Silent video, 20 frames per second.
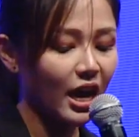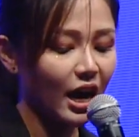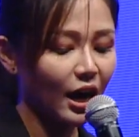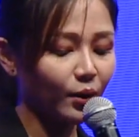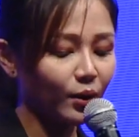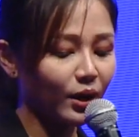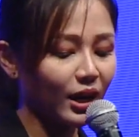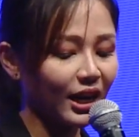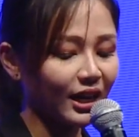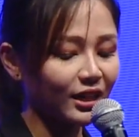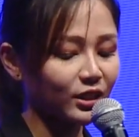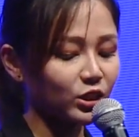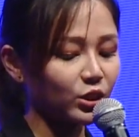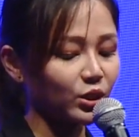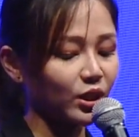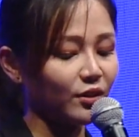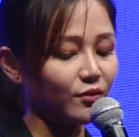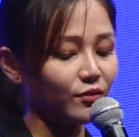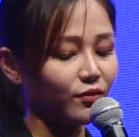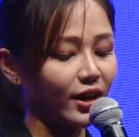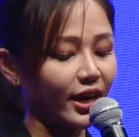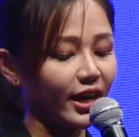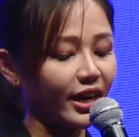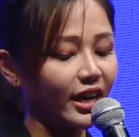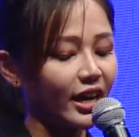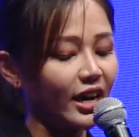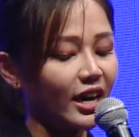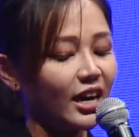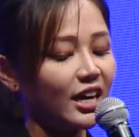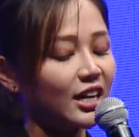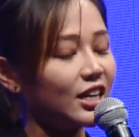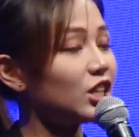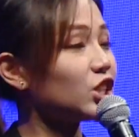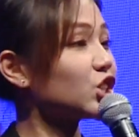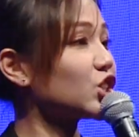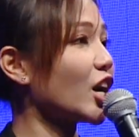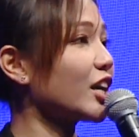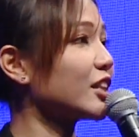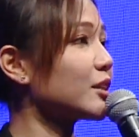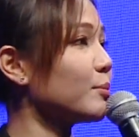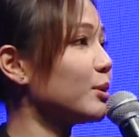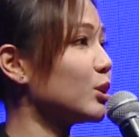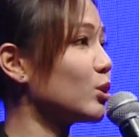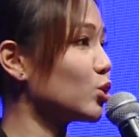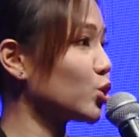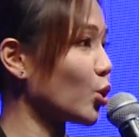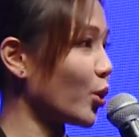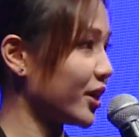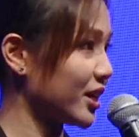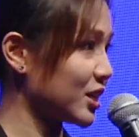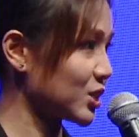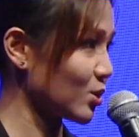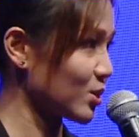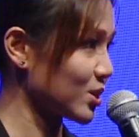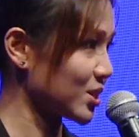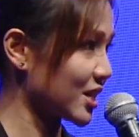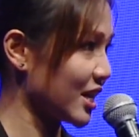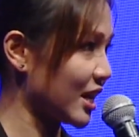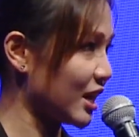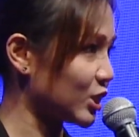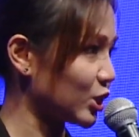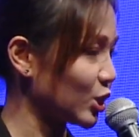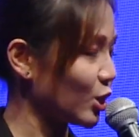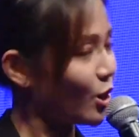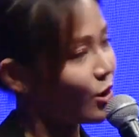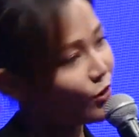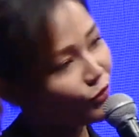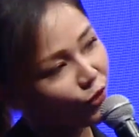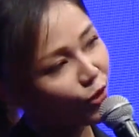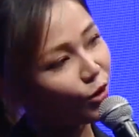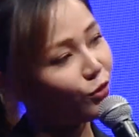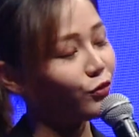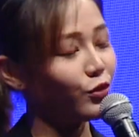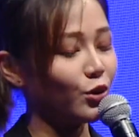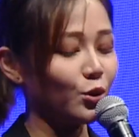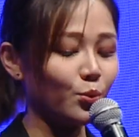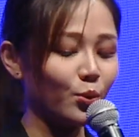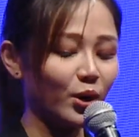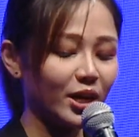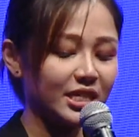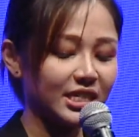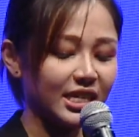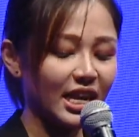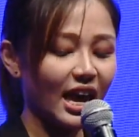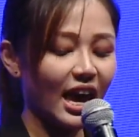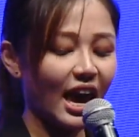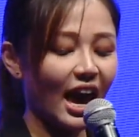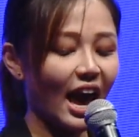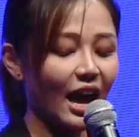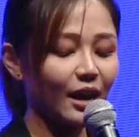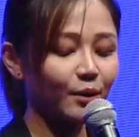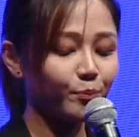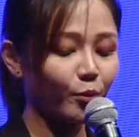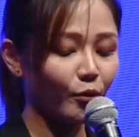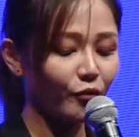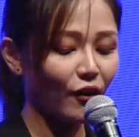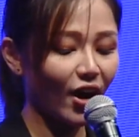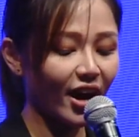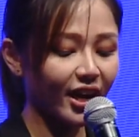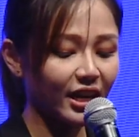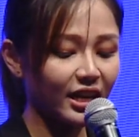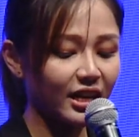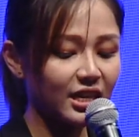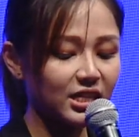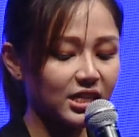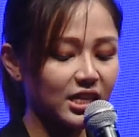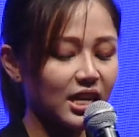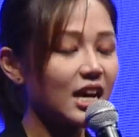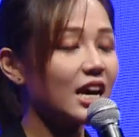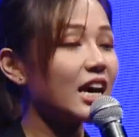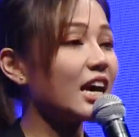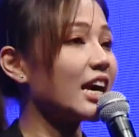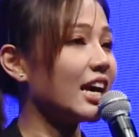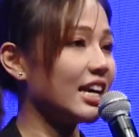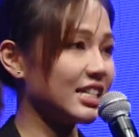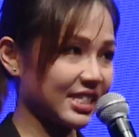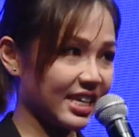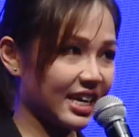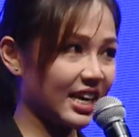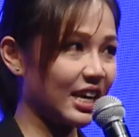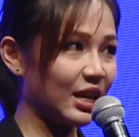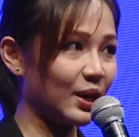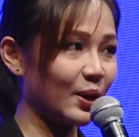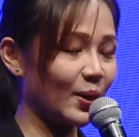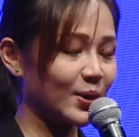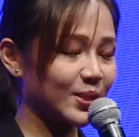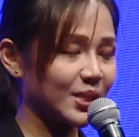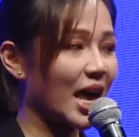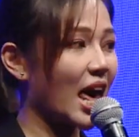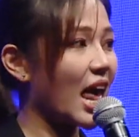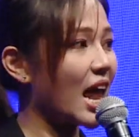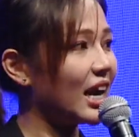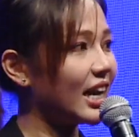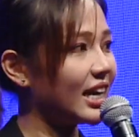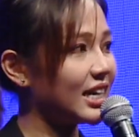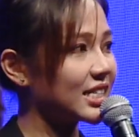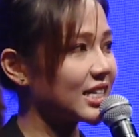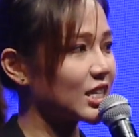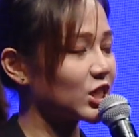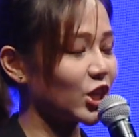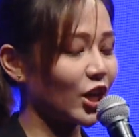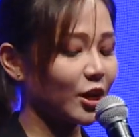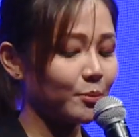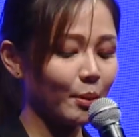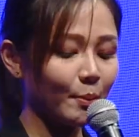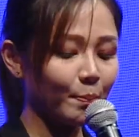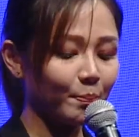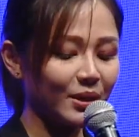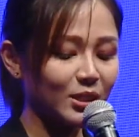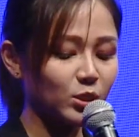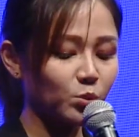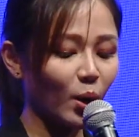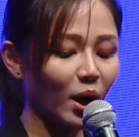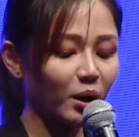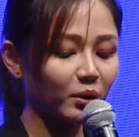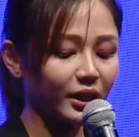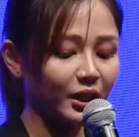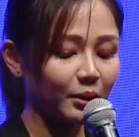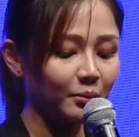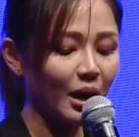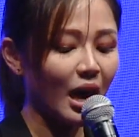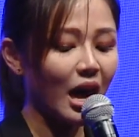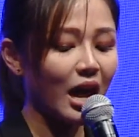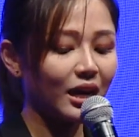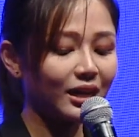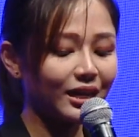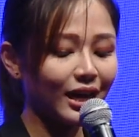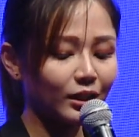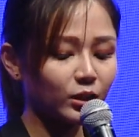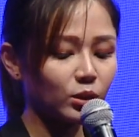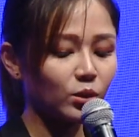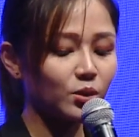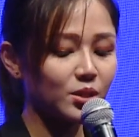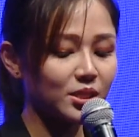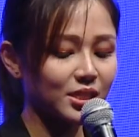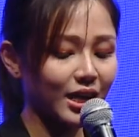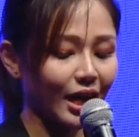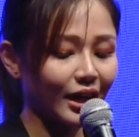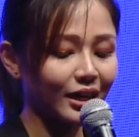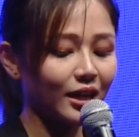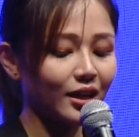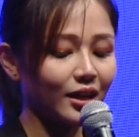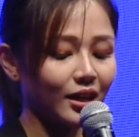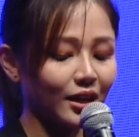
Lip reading: I would like to invite this gentleman to join us on stage for a few words and provide us his keynote. Ladies and gentlemen, please welcome Datuk Zainal